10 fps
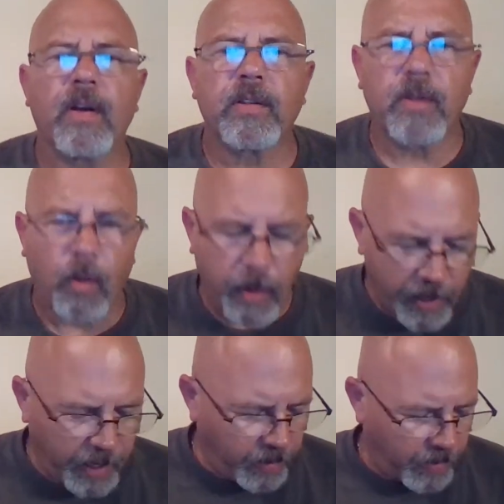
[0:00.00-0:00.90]
So
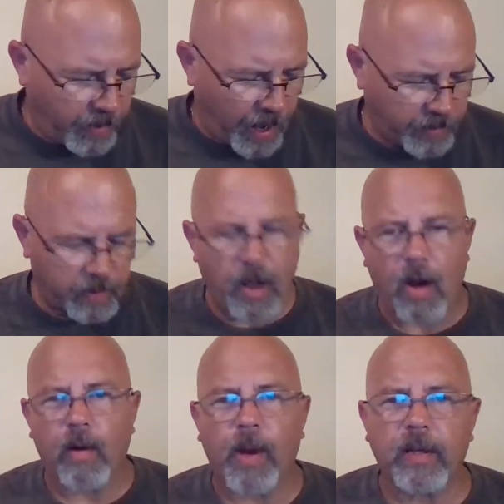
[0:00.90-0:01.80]
we're here tonight to
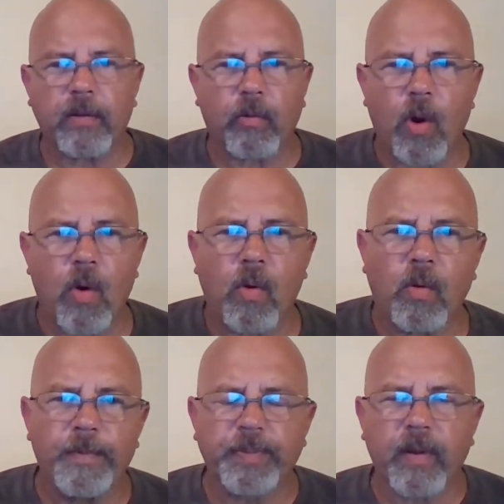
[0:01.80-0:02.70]
talk about the
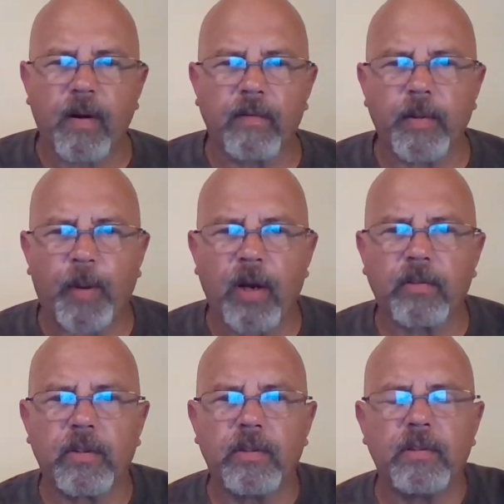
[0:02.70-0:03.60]
role of the
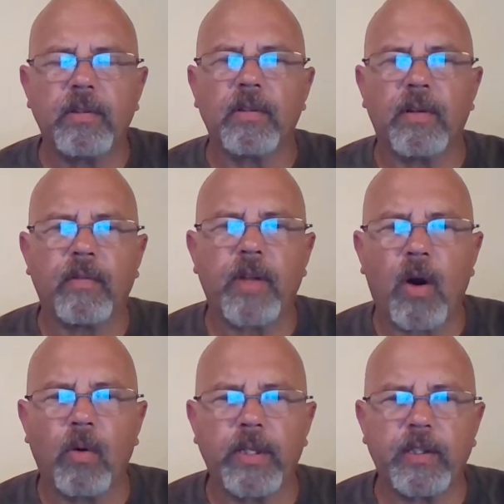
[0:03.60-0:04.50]
person of the
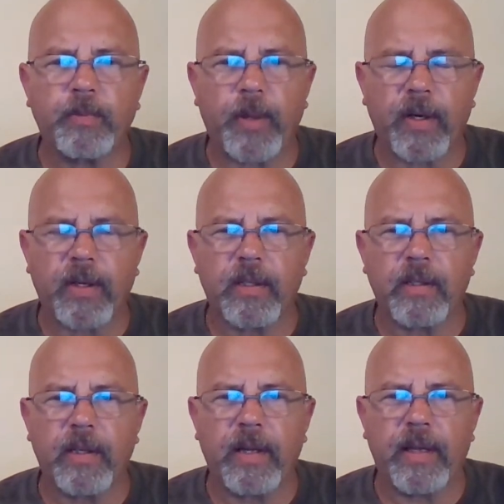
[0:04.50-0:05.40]
Holy Spirit
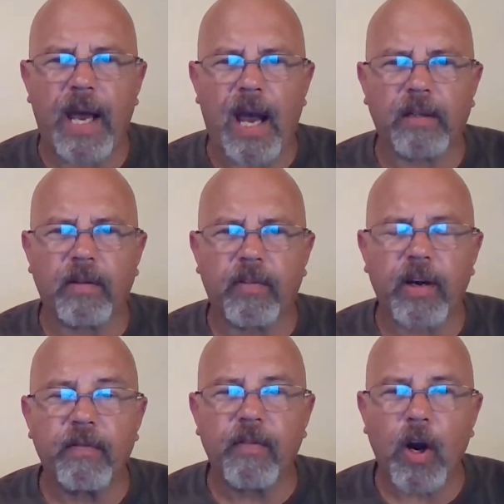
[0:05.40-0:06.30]
in the act of
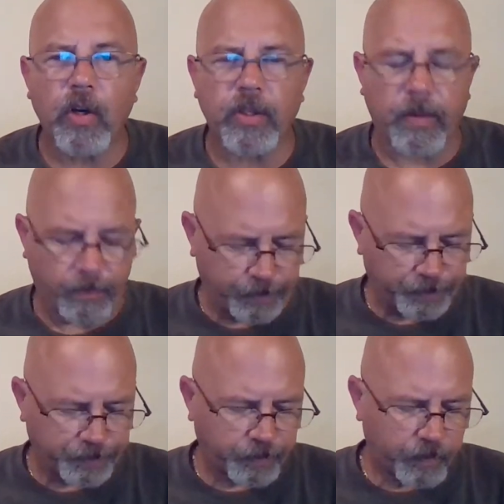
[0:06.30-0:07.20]
conversion.
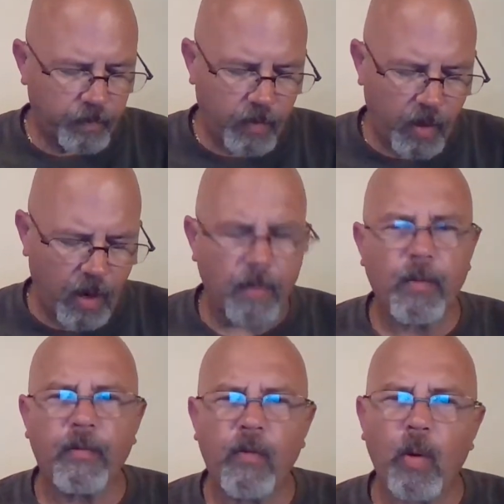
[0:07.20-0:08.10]
And
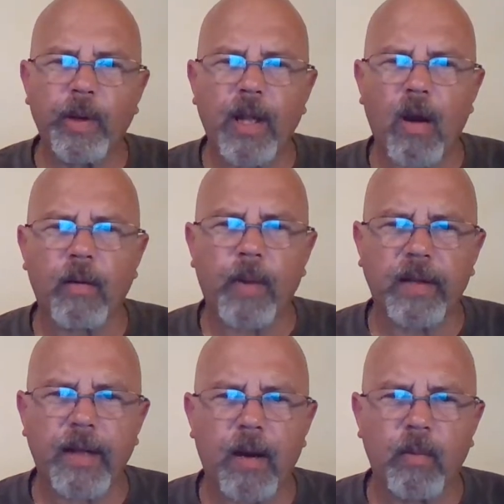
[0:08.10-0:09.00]
before we talk
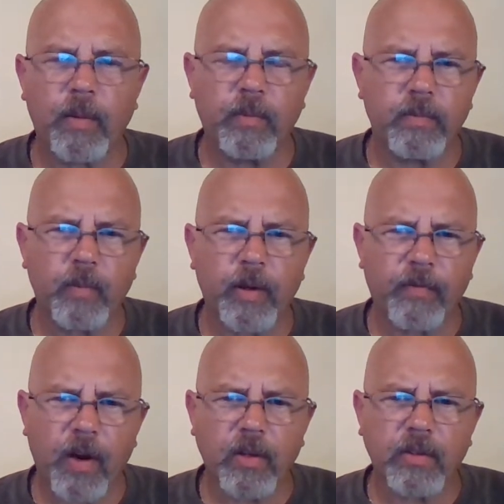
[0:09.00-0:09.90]
about that, we
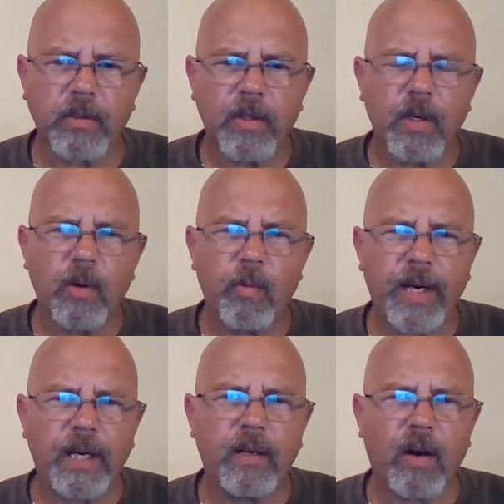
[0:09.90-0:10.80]

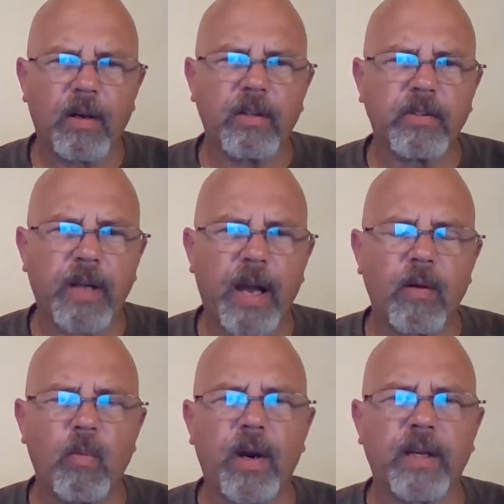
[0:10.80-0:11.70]
need to
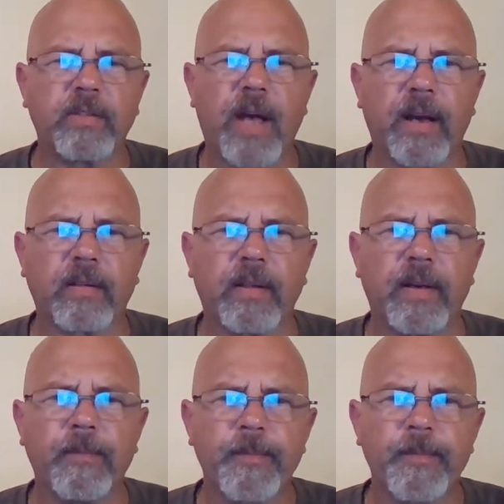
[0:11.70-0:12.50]
understand what exactly